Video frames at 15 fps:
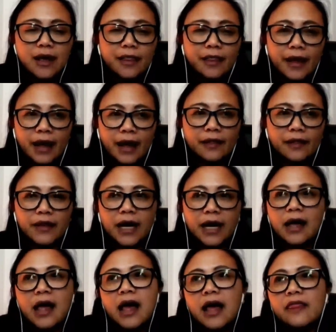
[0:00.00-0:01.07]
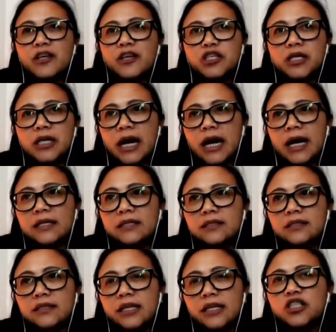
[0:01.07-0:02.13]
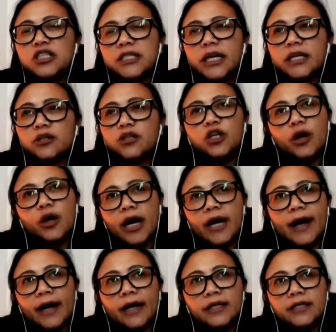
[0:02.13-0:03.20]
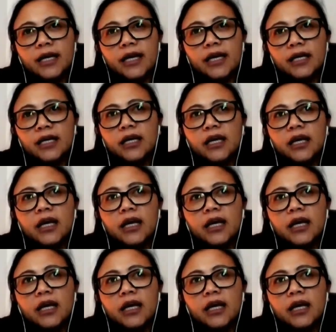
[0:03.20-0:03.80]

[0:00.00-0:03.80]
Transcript: They had that. Then she said, you know, I had a